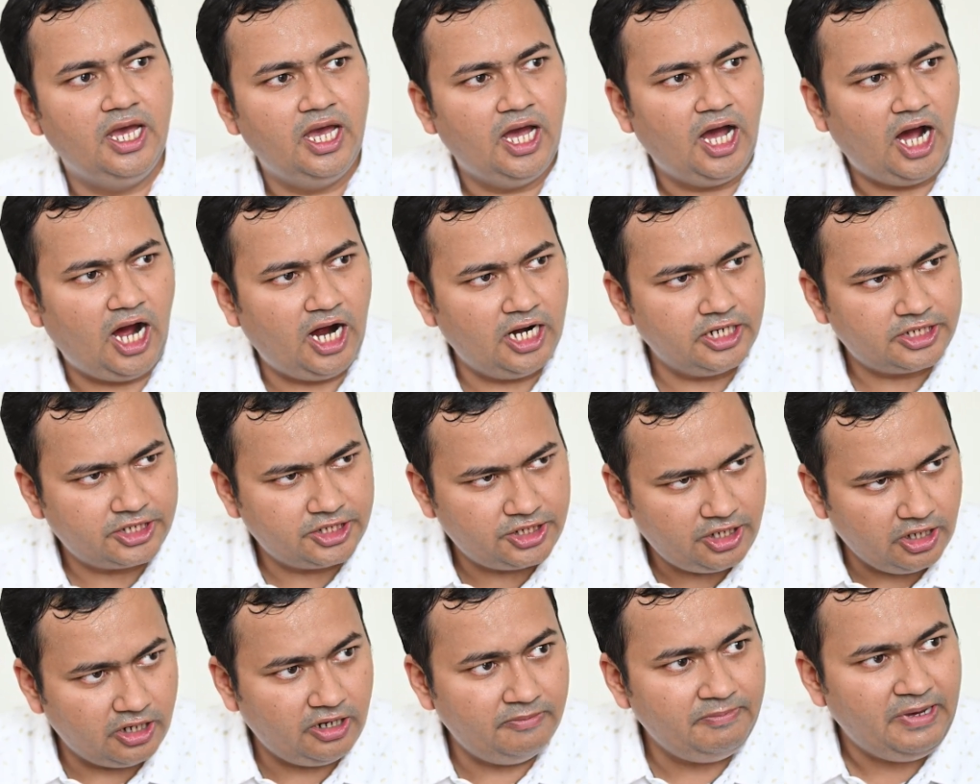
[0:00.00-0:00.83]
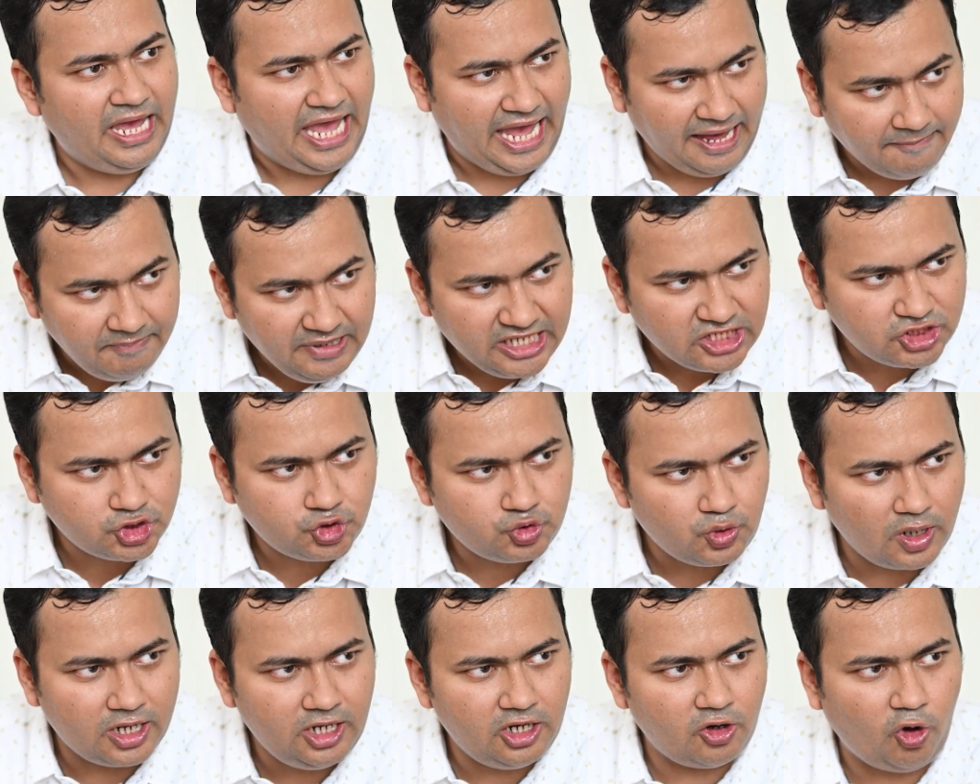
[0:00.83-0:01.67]
A term
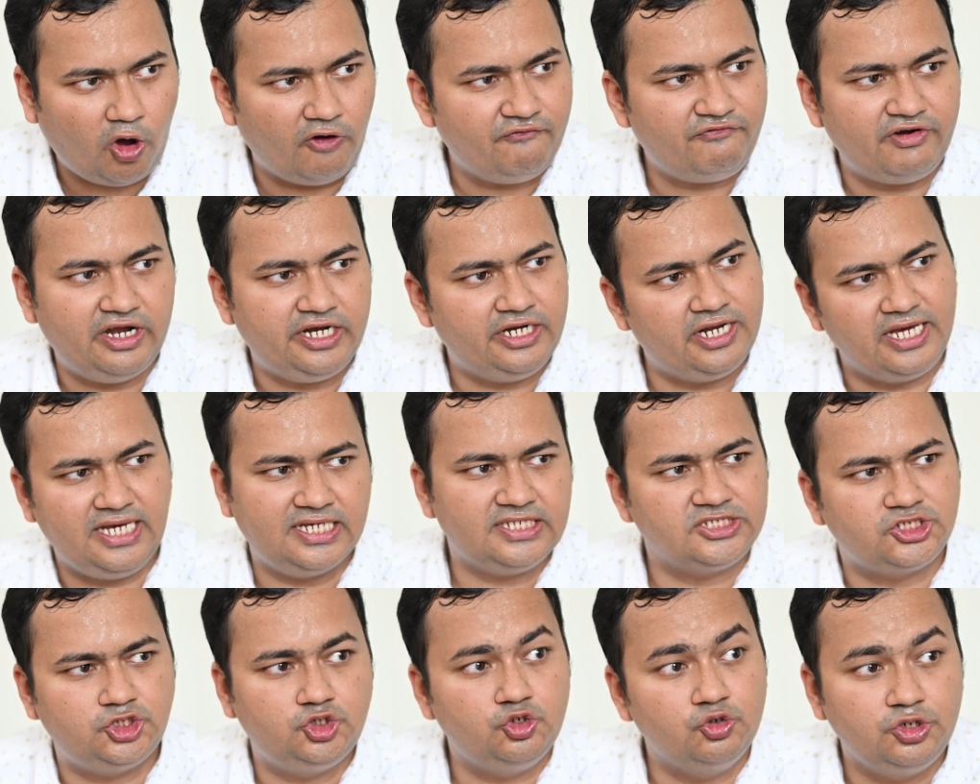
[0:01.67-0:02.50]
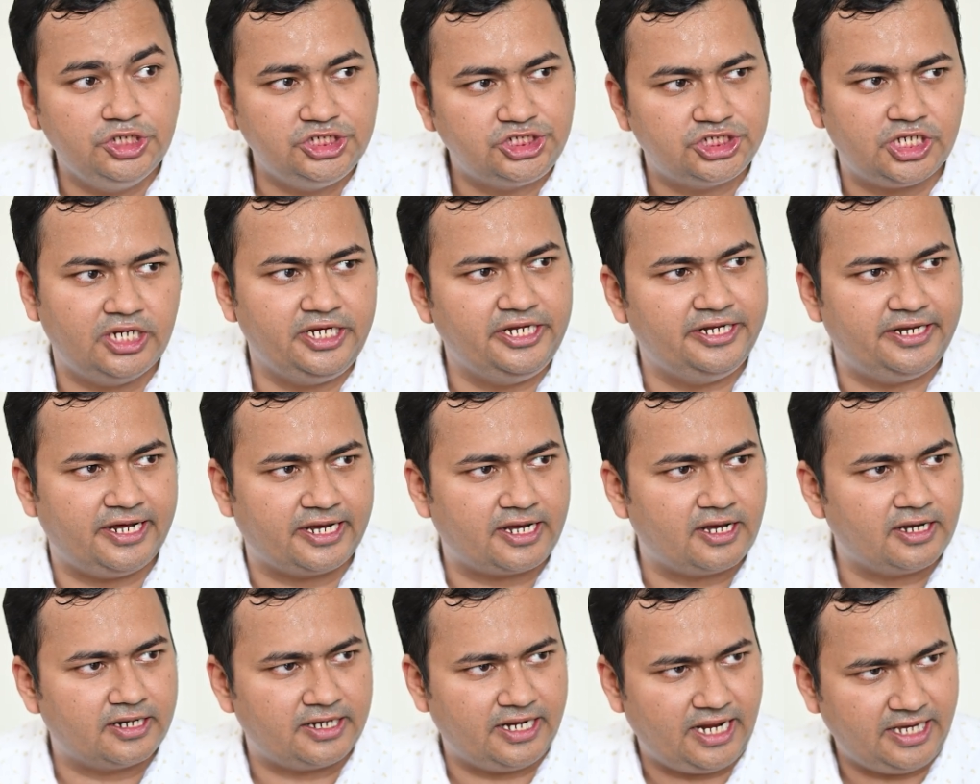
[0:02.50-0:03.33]
habitual offender is judicially
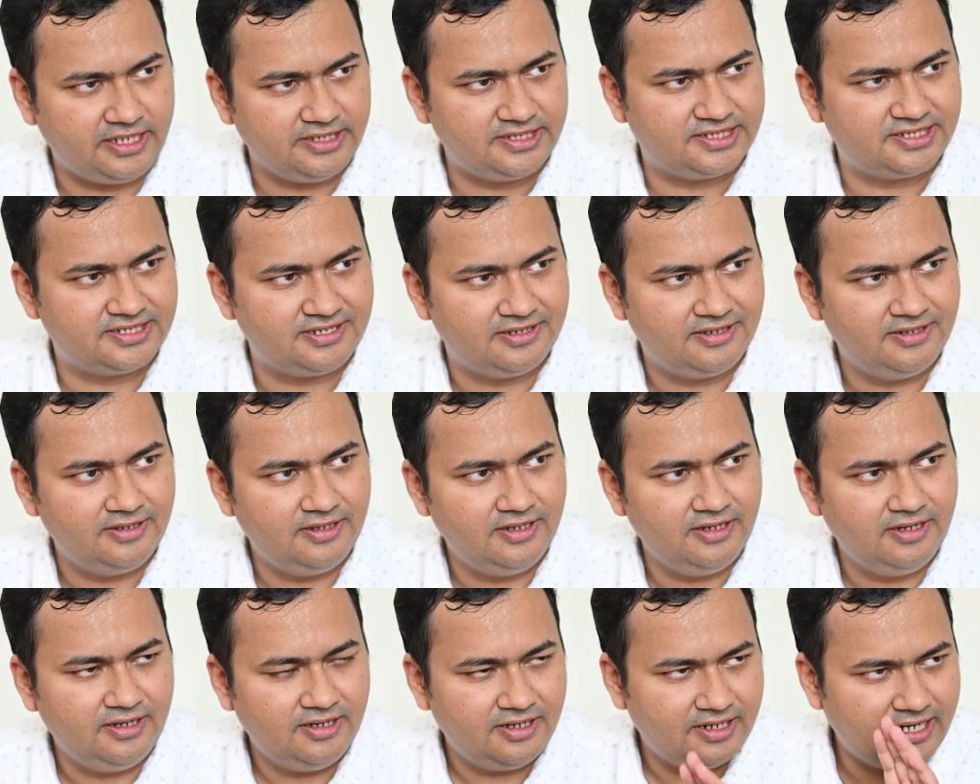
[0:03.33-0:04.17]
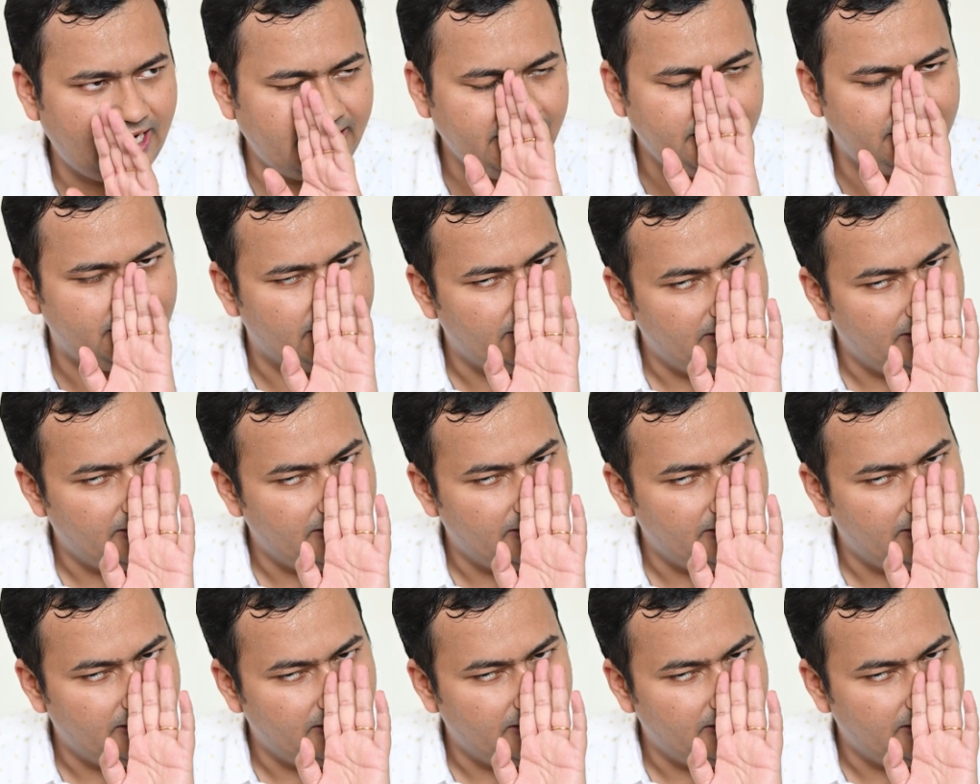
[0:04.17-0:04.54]
recognized, right?